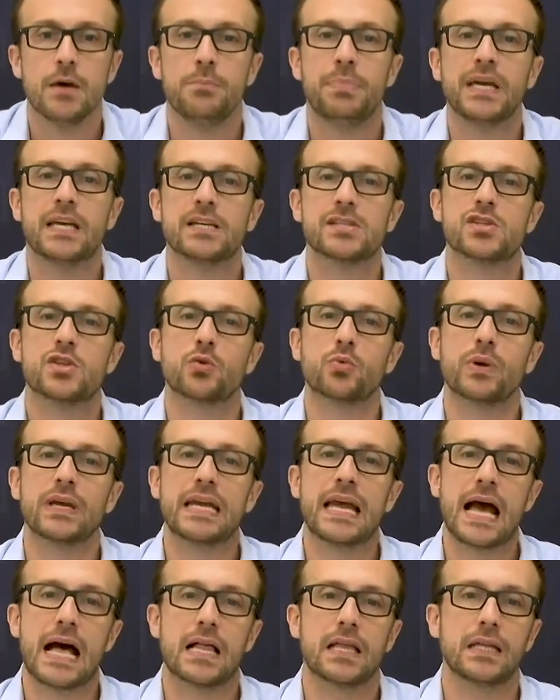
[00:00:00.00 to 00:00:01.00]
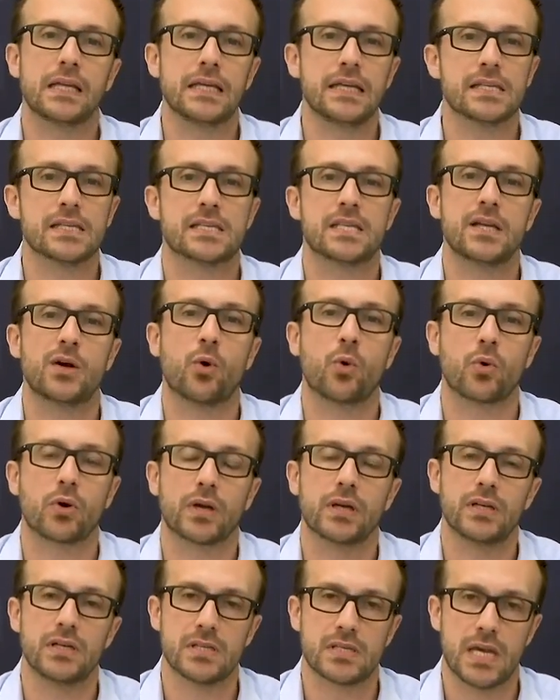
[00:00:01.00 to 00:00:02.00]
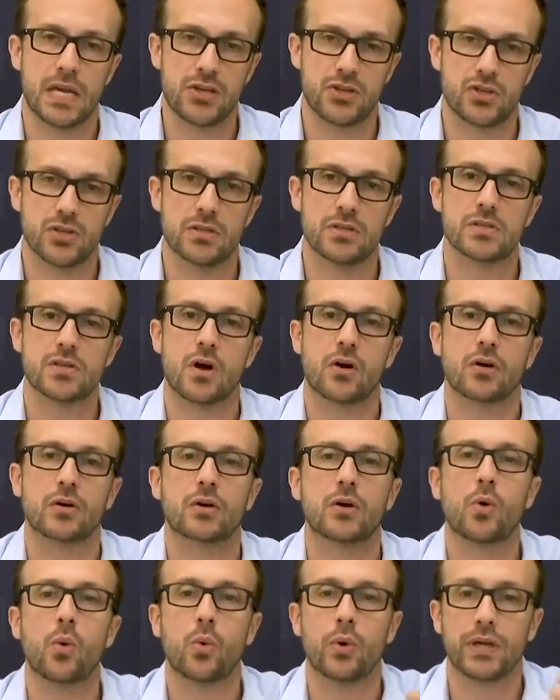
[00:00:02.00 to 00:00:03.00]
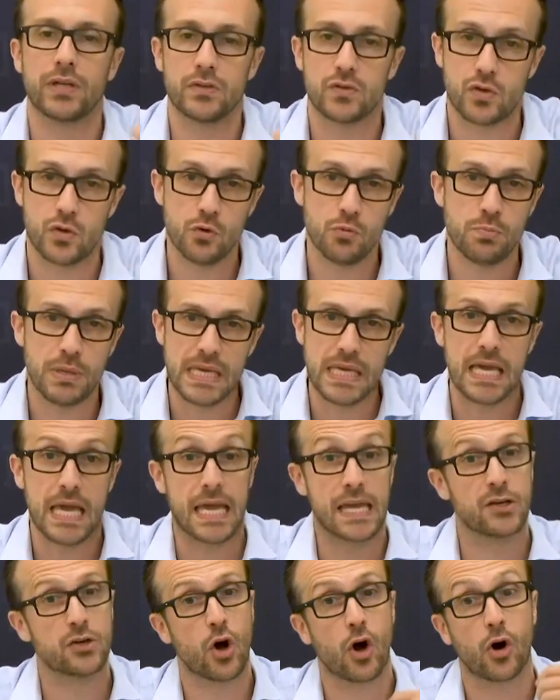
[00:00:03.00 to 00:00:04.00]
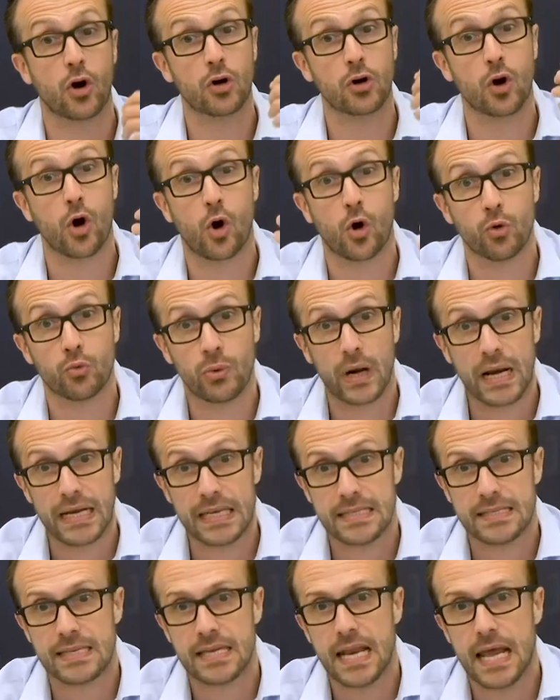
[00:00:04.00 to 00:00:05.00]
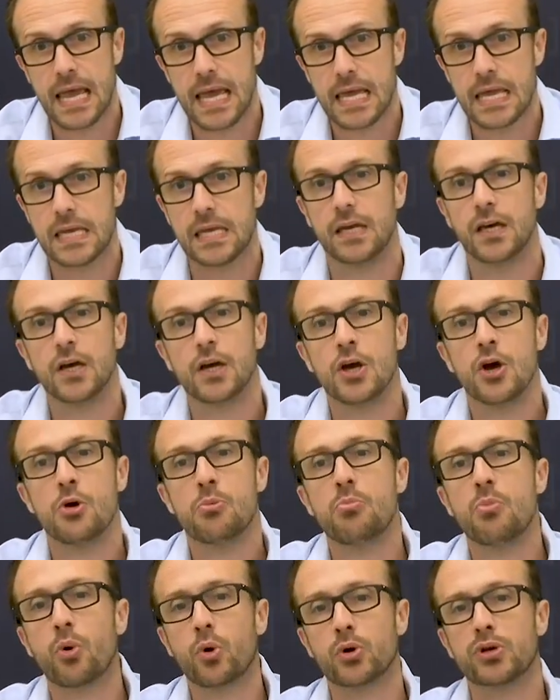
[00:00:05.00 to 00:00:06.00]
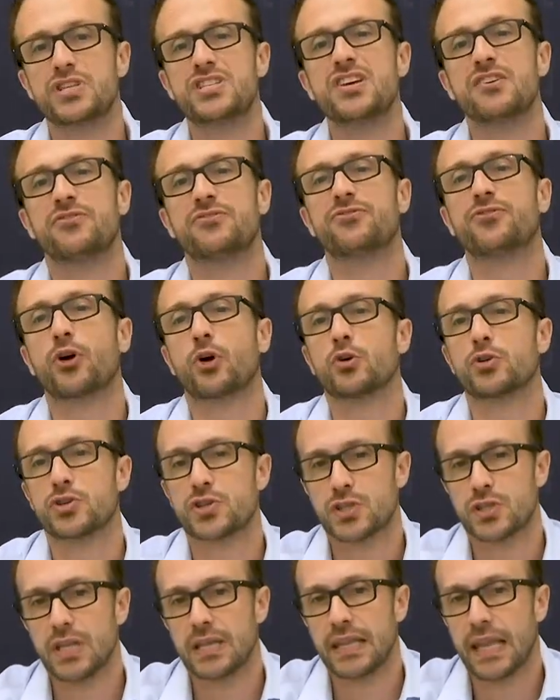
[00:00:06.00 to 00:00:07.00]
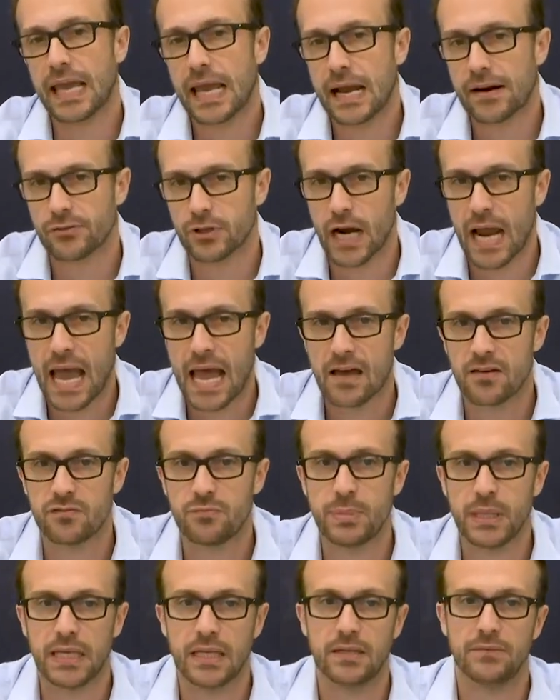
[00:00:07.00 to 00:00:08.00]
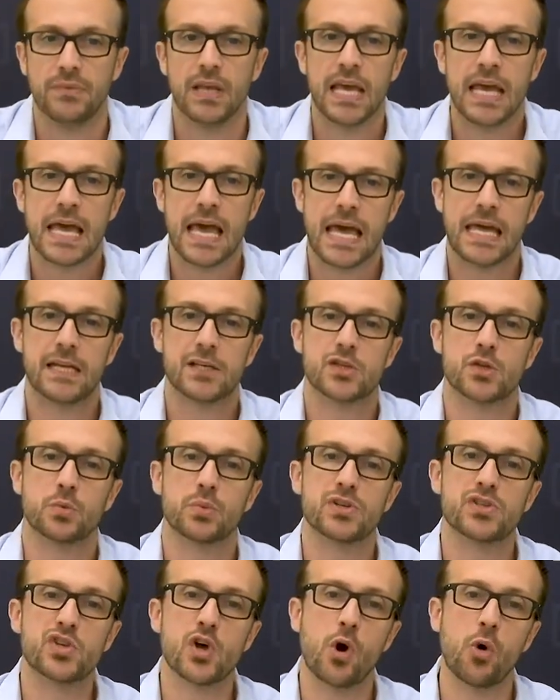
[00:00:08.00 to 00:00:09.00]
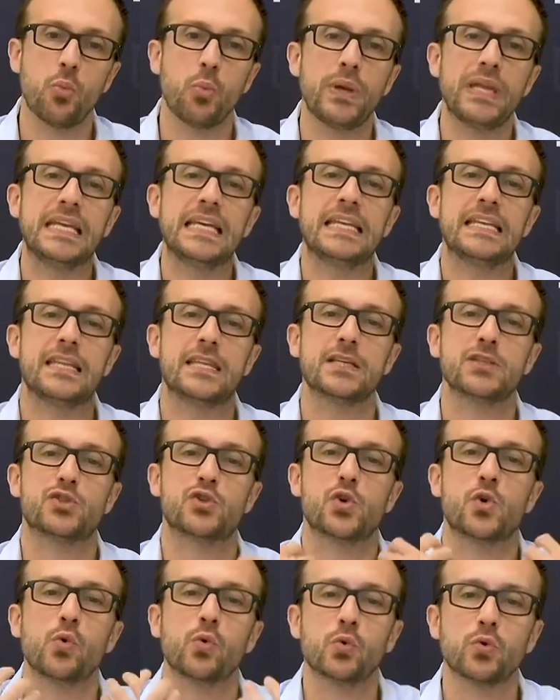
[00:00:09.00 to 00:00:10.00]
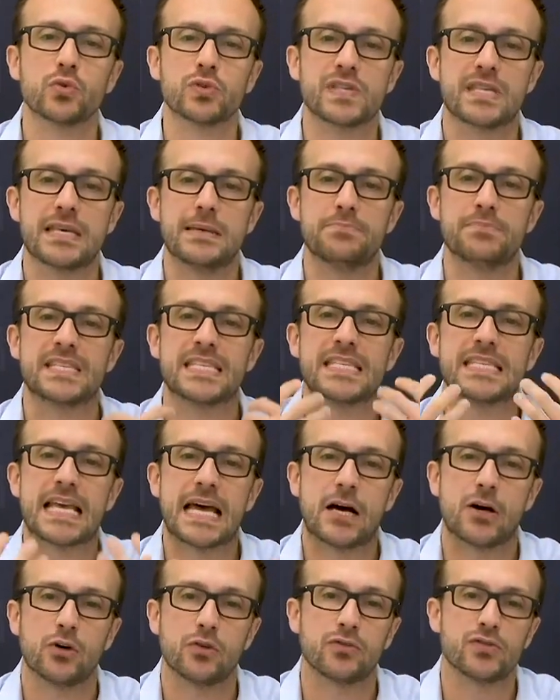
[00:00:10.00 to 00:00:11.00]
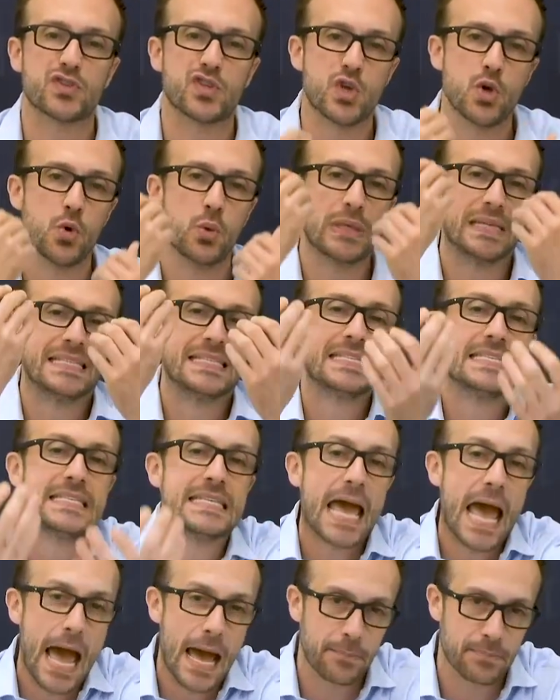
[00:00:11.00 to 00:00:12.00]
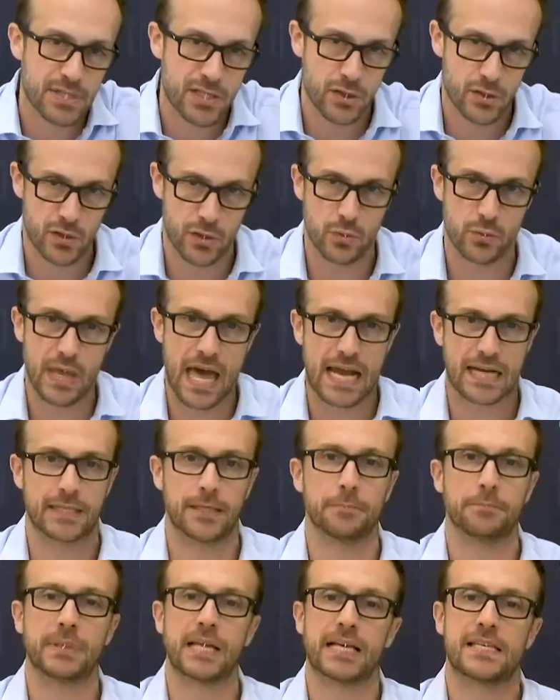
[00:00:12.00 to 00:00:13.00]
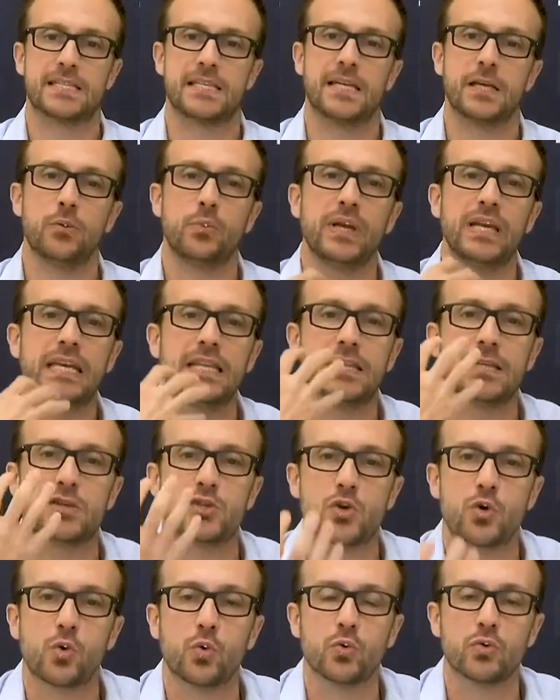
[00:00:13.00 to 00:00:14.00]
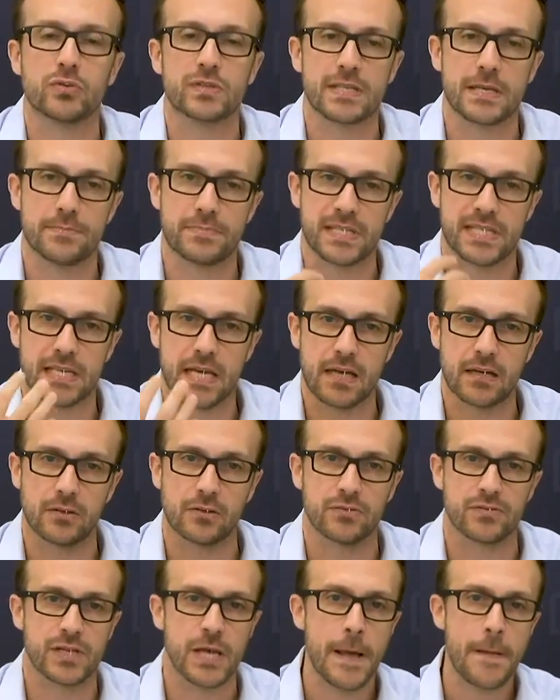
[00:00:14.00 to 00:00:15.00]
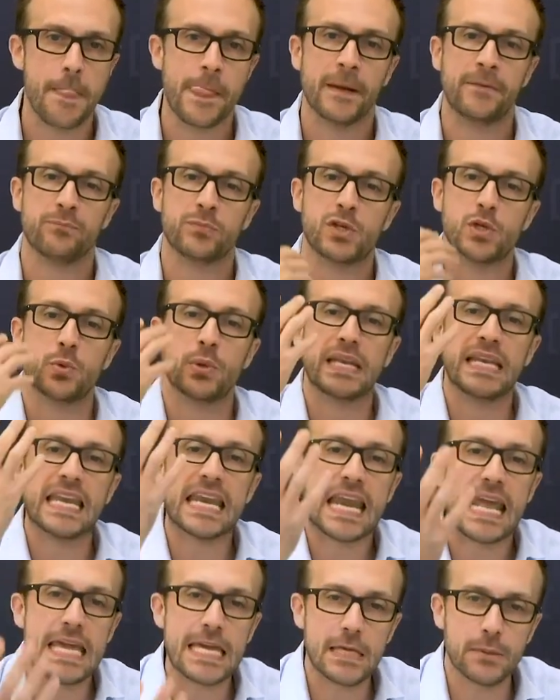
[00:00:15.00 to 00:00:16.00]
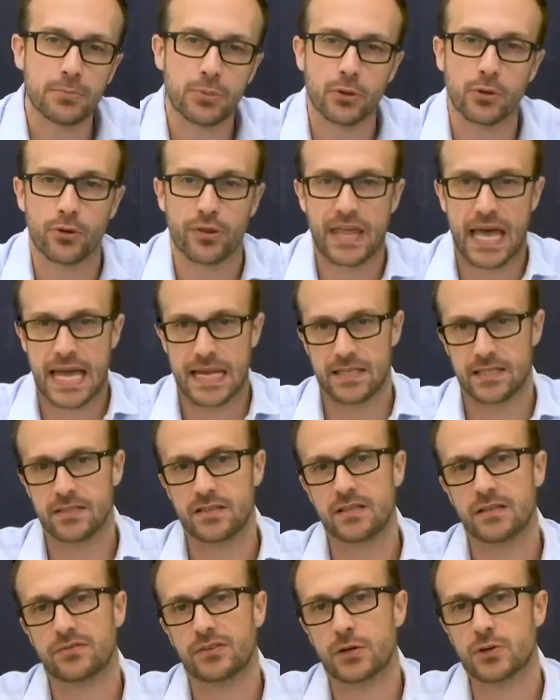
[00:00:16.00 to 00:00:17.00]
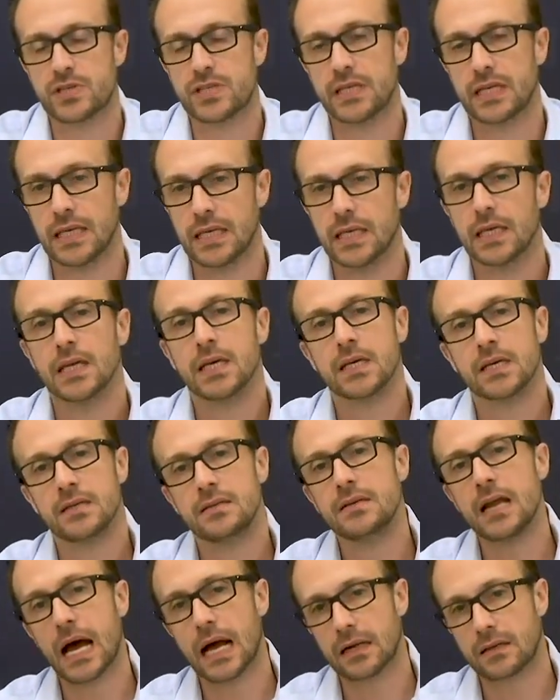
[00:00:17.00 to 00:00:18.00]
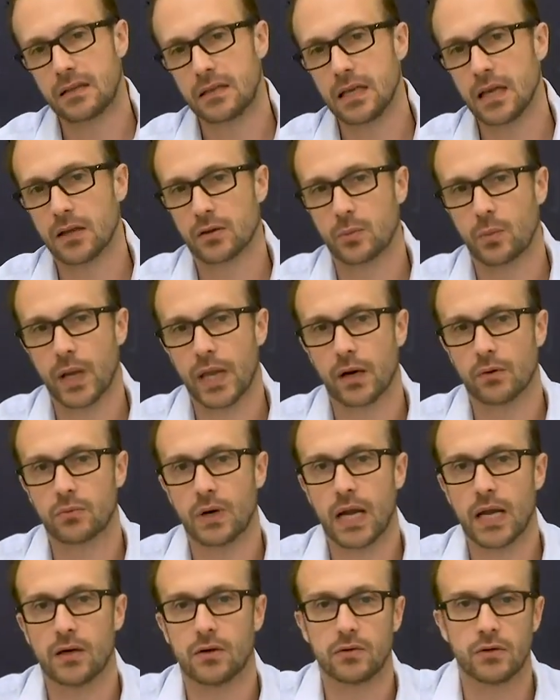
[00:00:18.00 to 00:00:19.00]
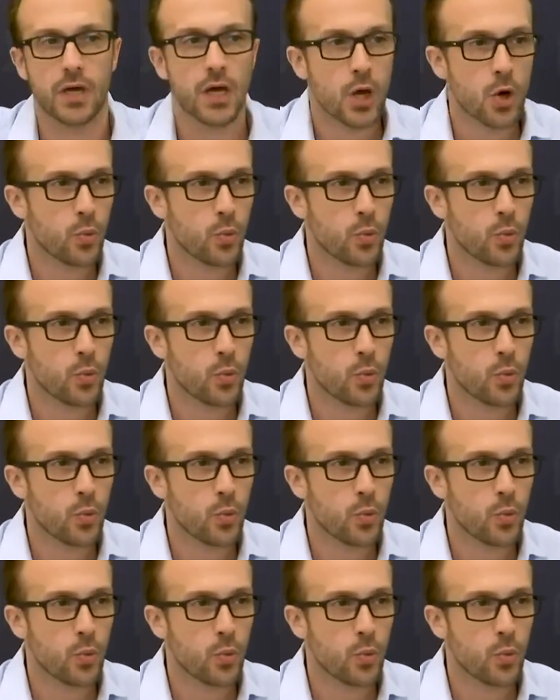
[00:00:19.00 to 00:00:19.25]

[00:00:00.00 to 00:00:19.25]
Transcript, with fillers: Because the reality is that organizations are going to be and are already today more diverse than they ever have been. And as a result, we need the tools themselves to adapt to that complexity. We need the tools themselves to enable that diversity, not the other way around.